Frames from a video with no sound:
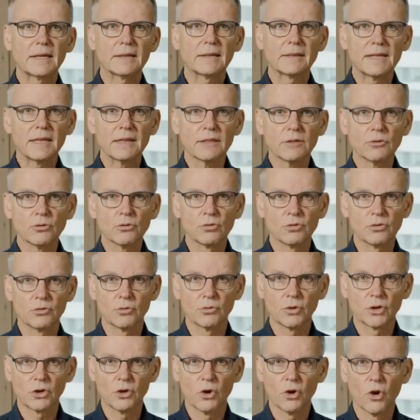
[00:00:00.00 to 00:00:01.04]
access to the
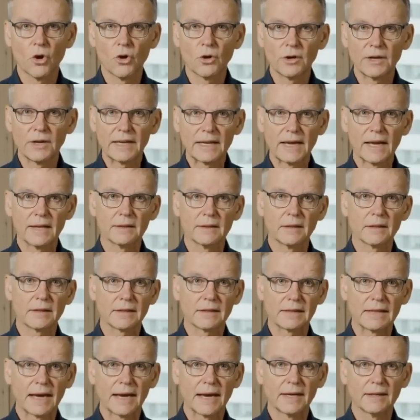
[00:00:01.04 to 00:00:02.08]
recording and the
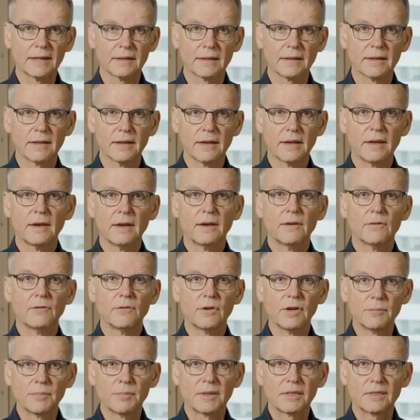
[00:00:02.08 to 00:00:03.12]
slides
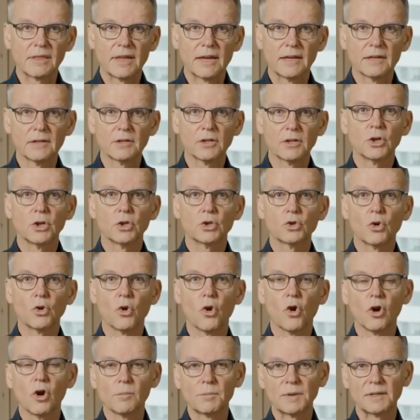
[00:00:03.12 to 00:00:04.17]
will be sent to
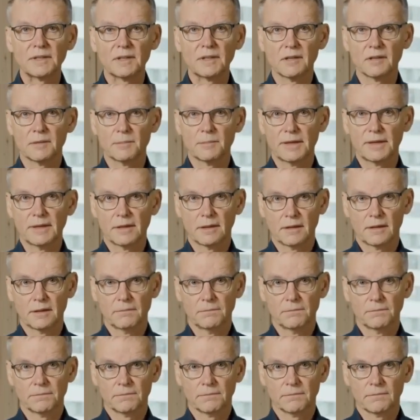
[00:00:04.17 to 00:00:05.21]
all participants.
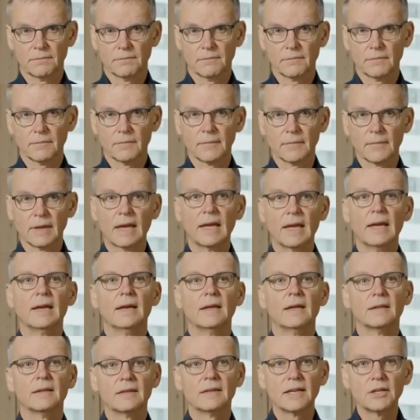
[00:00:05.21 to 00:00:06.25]

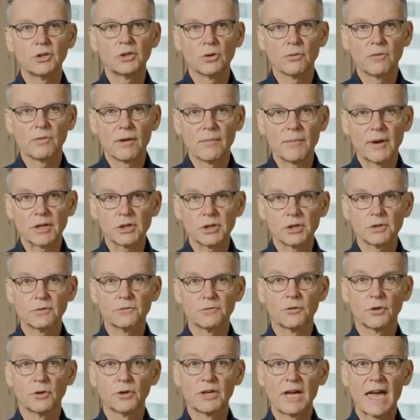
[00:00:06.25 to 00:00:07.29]
Thank you very much
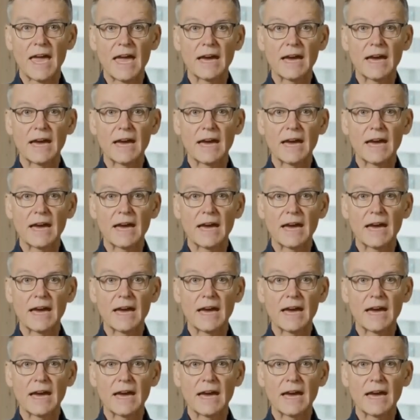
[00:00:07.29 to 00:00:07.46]
for your